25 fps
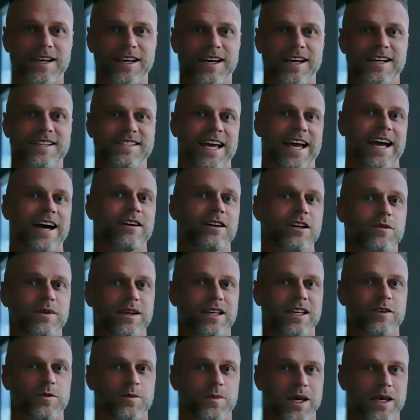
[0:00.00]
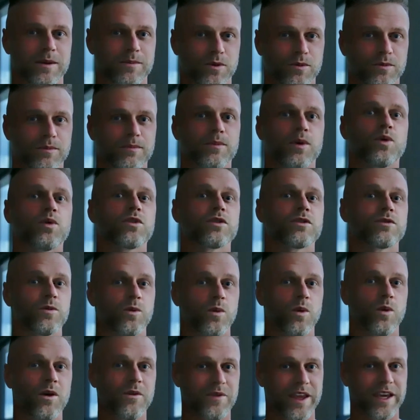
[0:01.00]
It's how can we give people more of
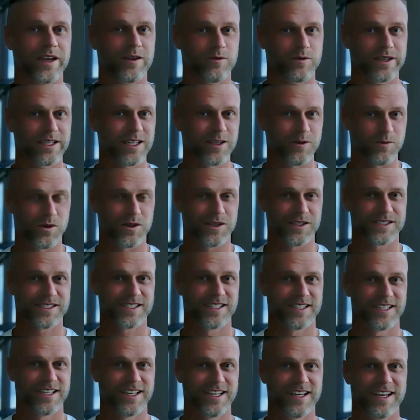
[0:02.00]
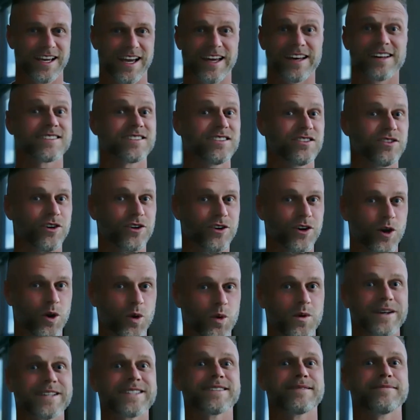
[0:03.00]
what they really want? And it's not
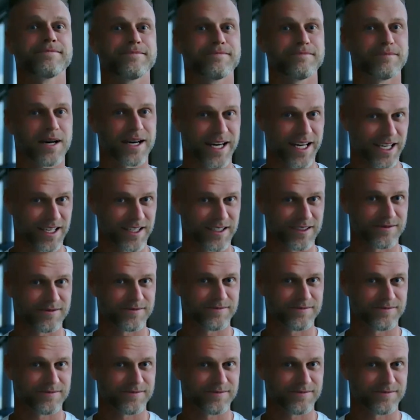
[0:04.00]
always money.